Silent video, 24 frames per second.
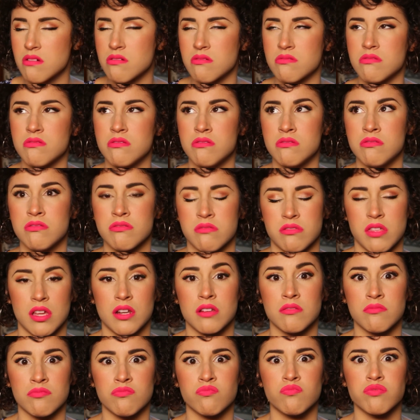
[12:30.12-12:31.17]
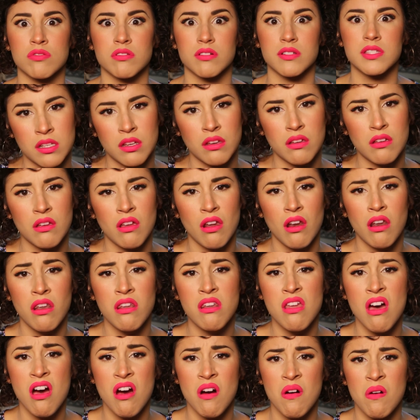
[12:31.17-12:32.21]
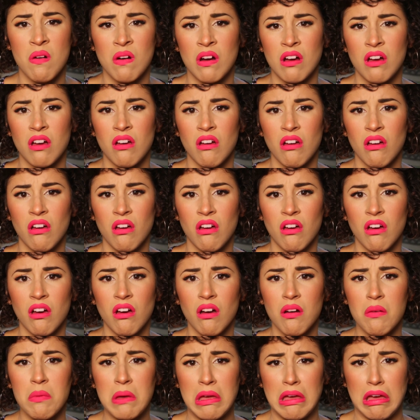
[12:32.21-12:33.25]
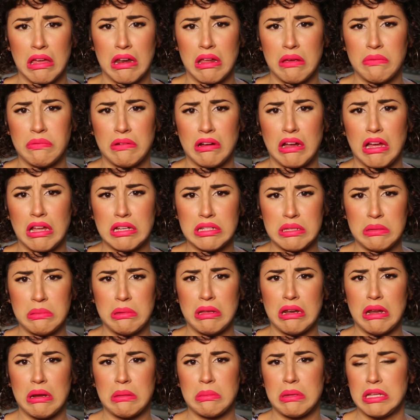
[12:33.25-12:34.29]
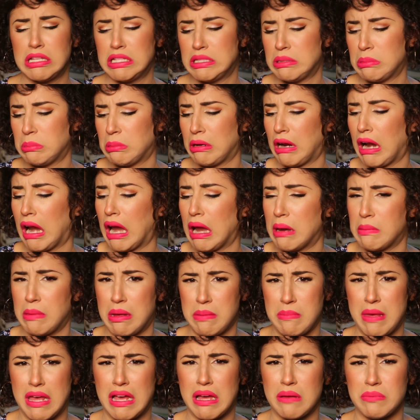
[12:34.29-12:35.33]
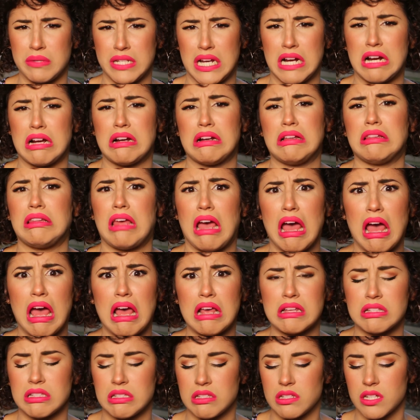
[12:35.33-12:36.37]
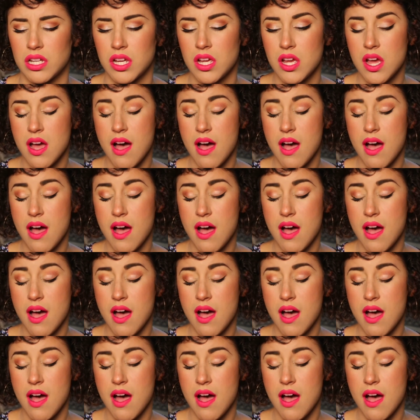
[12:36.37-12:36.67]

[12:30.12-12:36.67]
Oh, that is the worst. No. Oh my God, I forgot to put on my spray. My makeup might not last.